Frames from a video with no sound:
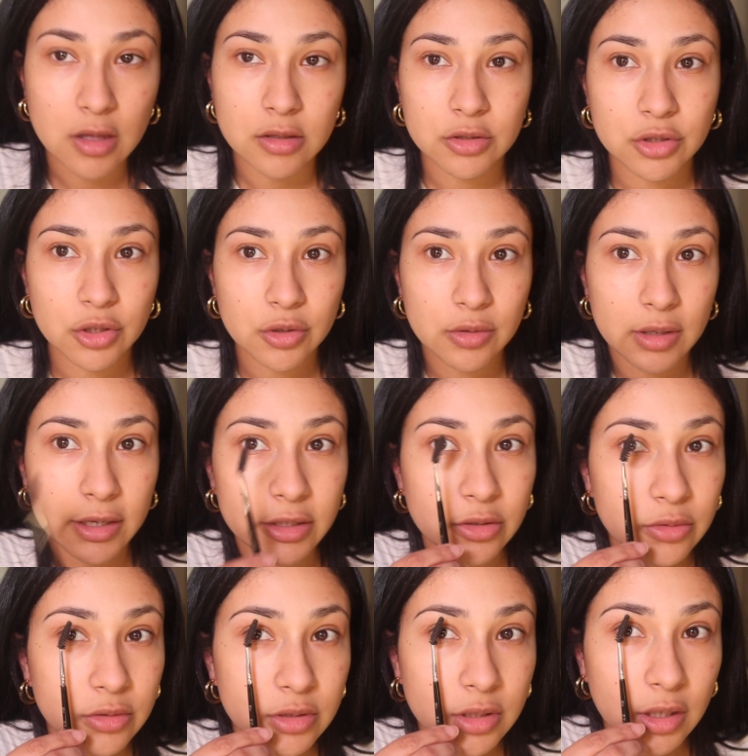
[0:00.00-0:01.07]
So I
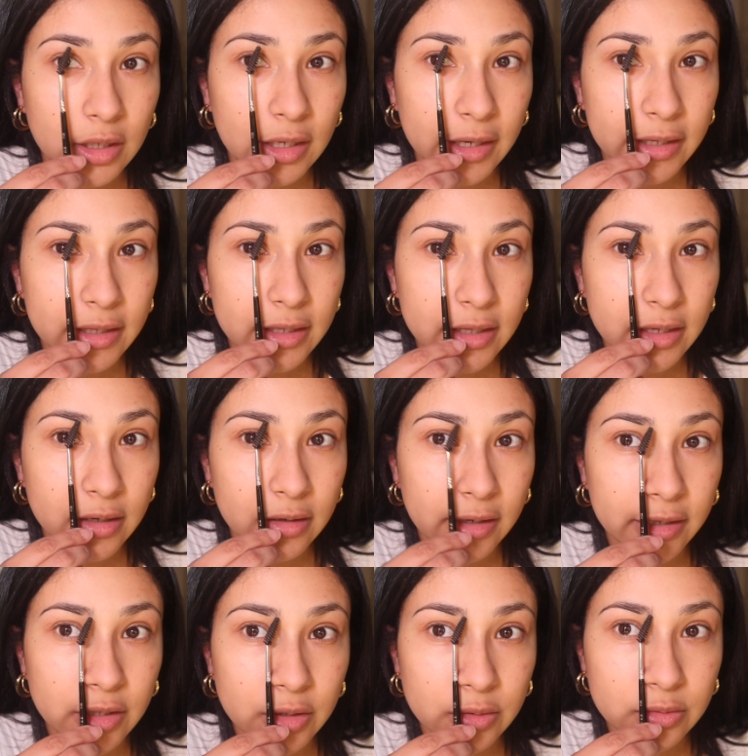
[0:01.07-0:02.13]
do start like here.
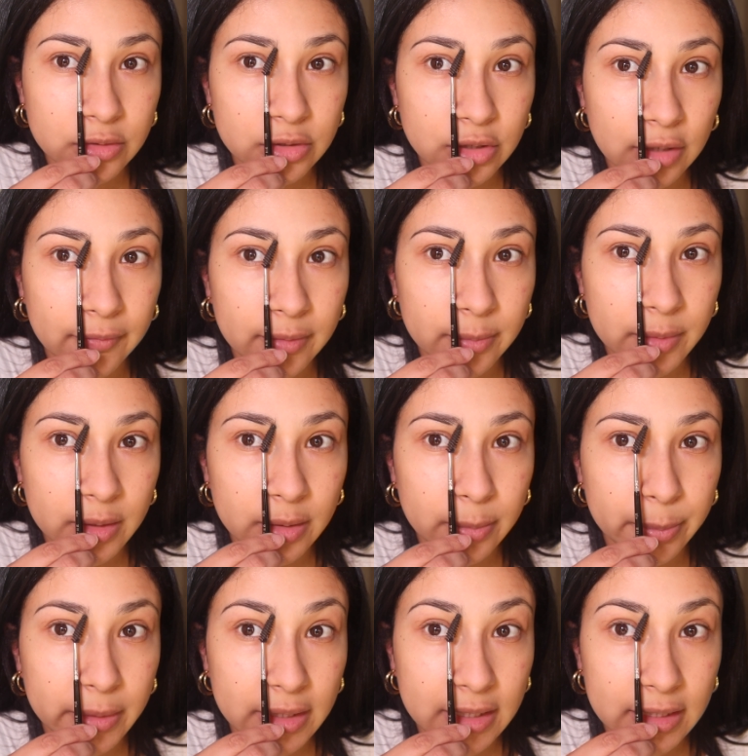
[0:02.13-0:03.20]
I don't start from the
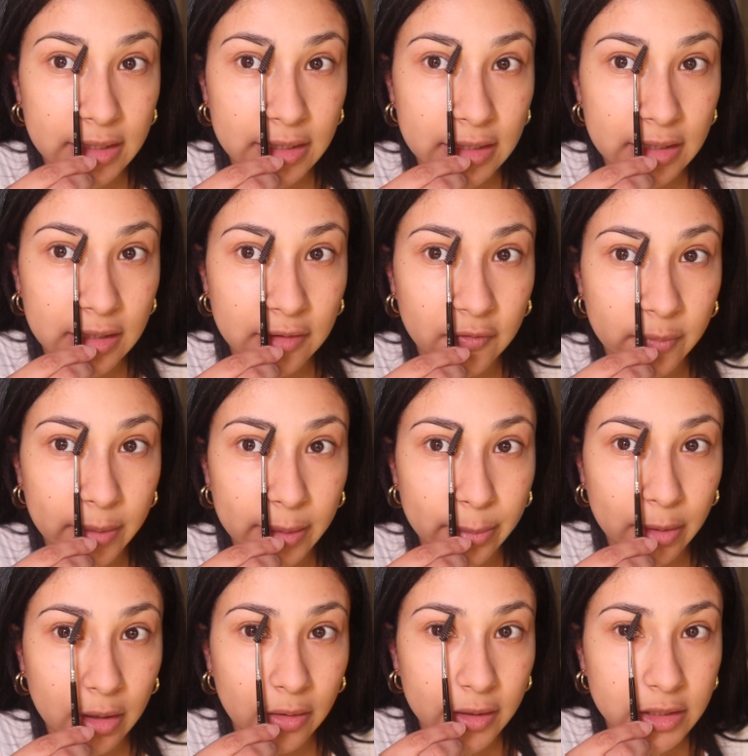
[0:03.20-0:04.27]
beginning of my
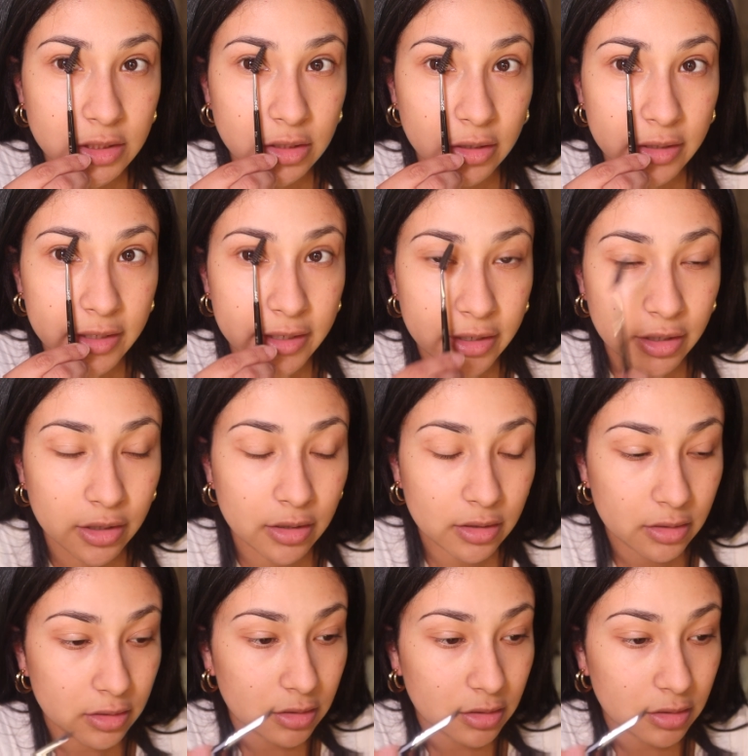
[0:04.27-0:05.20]
brow. I start here,